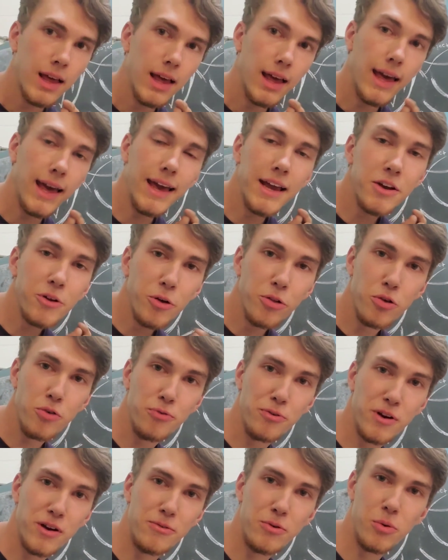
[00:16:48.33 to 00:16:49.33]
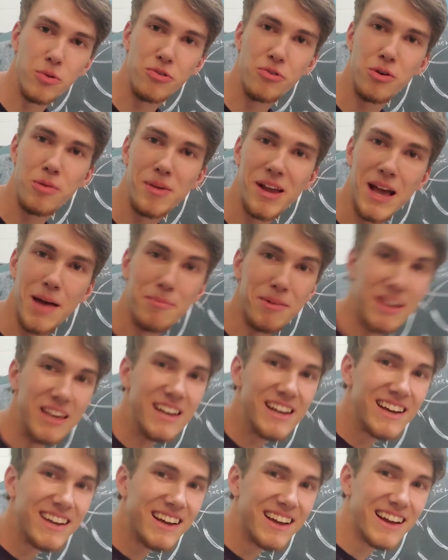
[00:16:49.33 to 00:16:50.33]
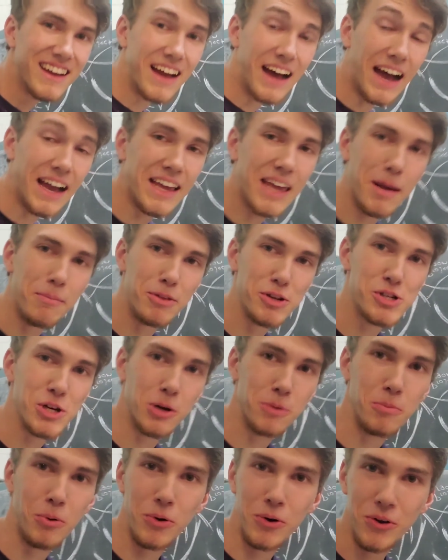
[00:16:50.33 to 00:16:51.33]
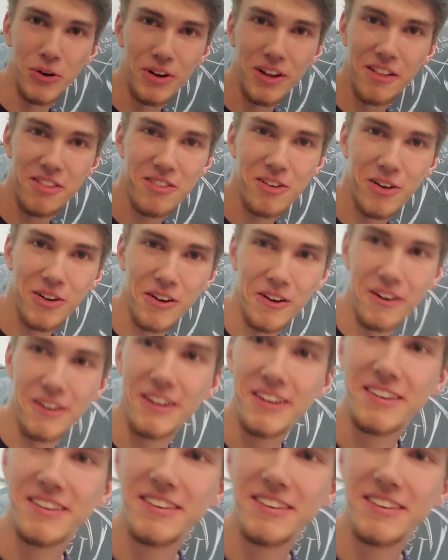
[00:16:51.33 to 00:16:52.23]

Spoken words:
And also for everyone screaming at me, I kept the chalkboard hood. It's not gone.